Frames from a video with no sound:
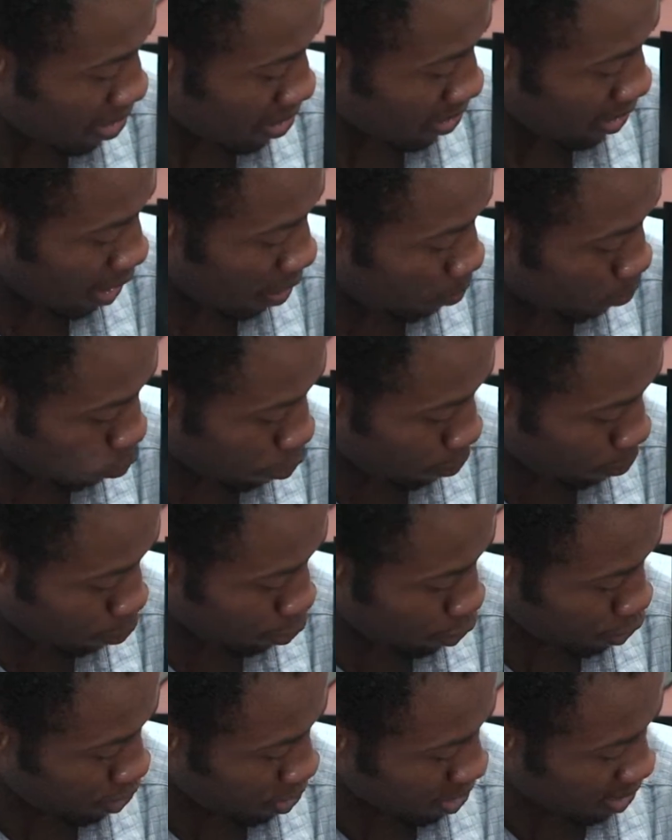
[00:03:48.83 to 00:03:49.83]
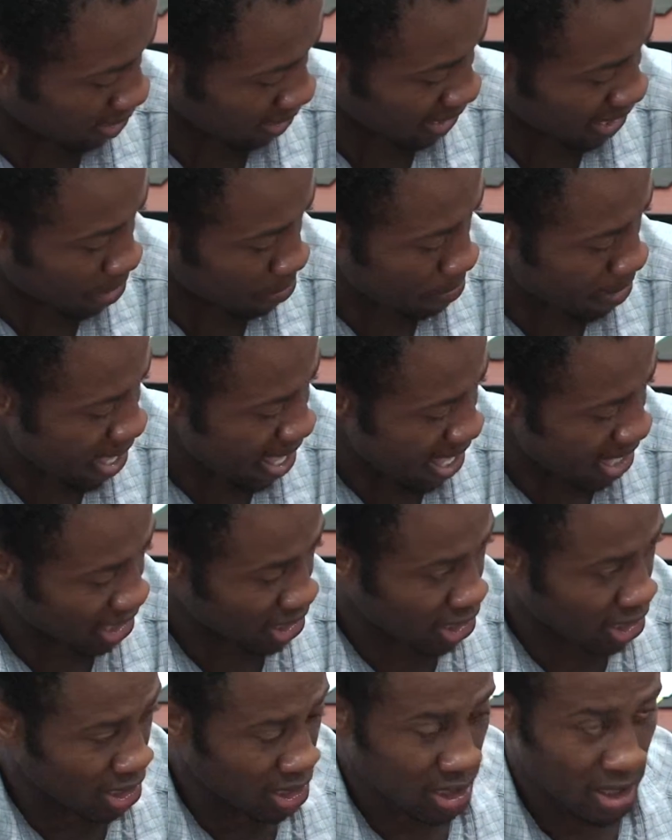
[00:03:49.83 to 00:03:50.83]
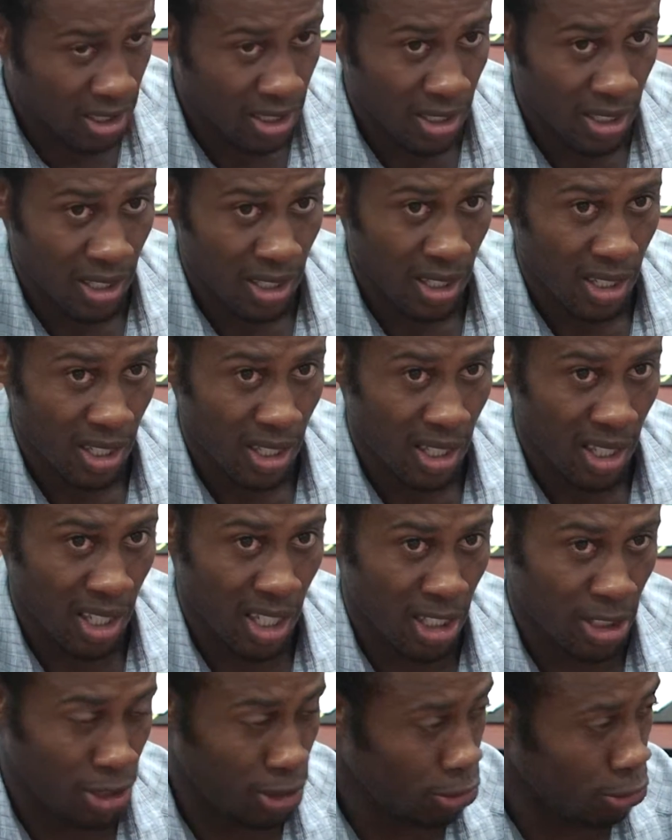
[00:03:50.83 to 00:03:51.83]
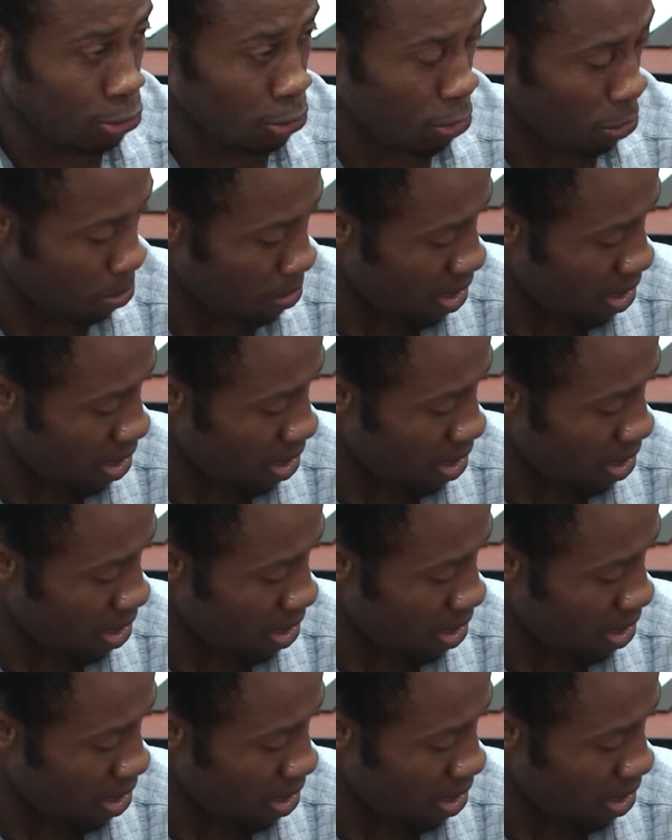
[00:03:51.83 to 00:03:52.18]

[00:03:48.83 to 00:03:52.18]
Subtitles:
the purpose they match, it's to